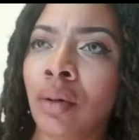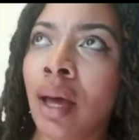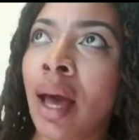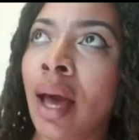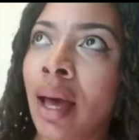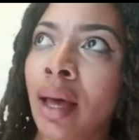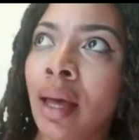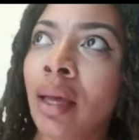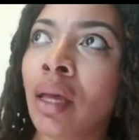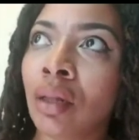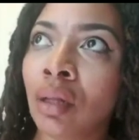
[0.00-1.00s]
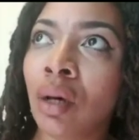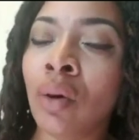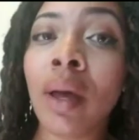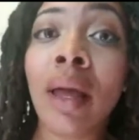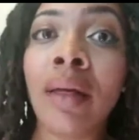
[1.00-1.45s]
high and
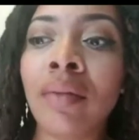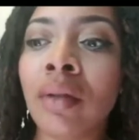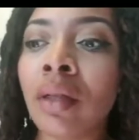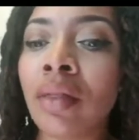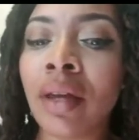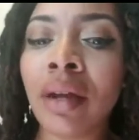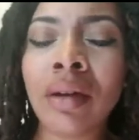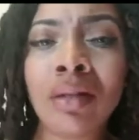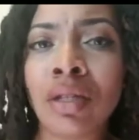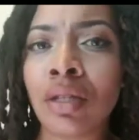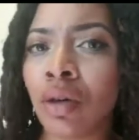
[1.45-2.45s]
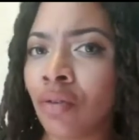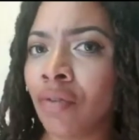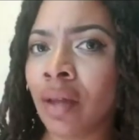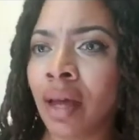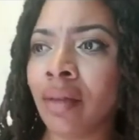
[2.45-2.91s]
low. And there is no
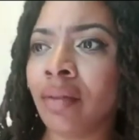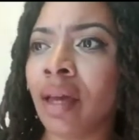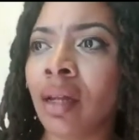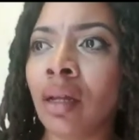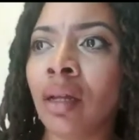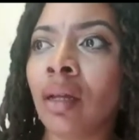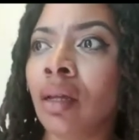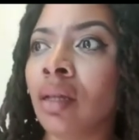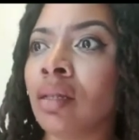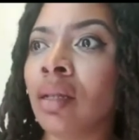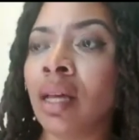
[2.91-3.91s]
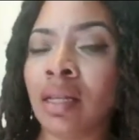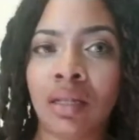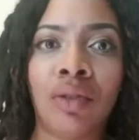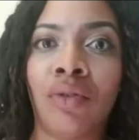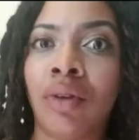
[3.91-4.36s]
flight that is less
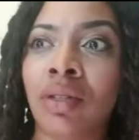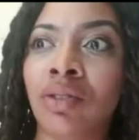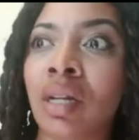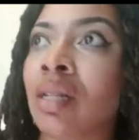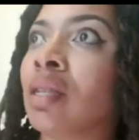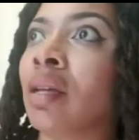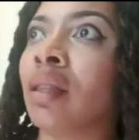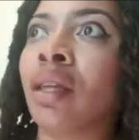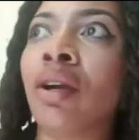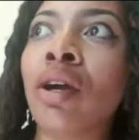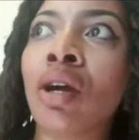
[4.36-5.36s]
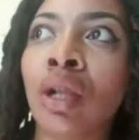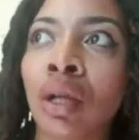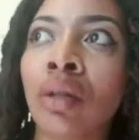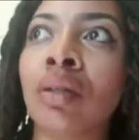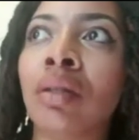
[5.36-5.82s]
than $300. Like there are,
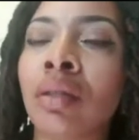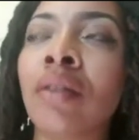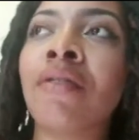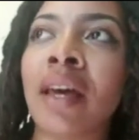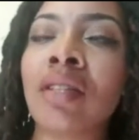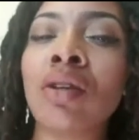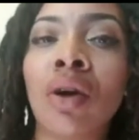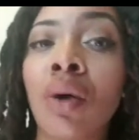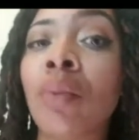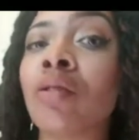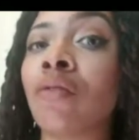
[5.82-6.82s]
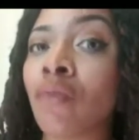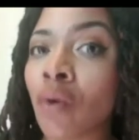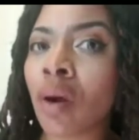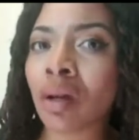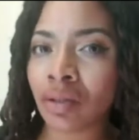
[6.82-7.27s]
the, the flights are almost
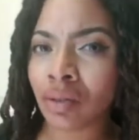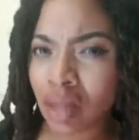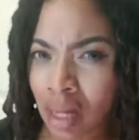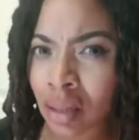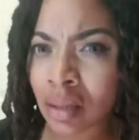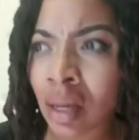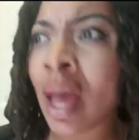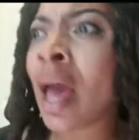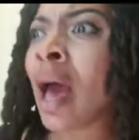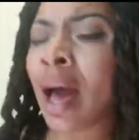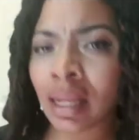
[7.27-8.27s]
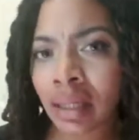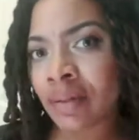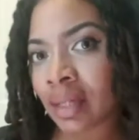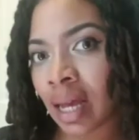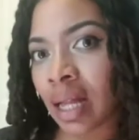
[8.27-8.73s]
$400. I
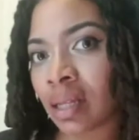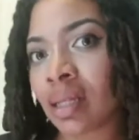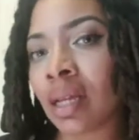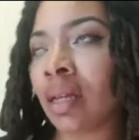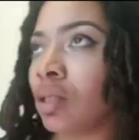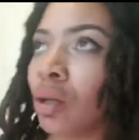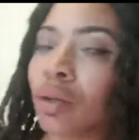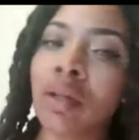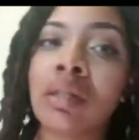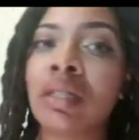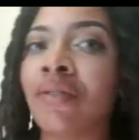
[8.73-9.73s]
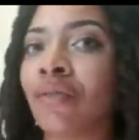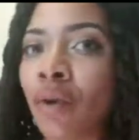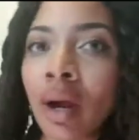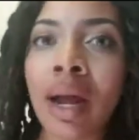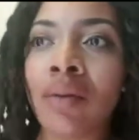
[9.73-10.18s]
live in Dallas. San Antonio is
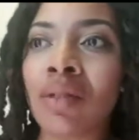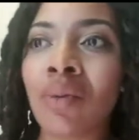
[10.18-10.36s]
four hours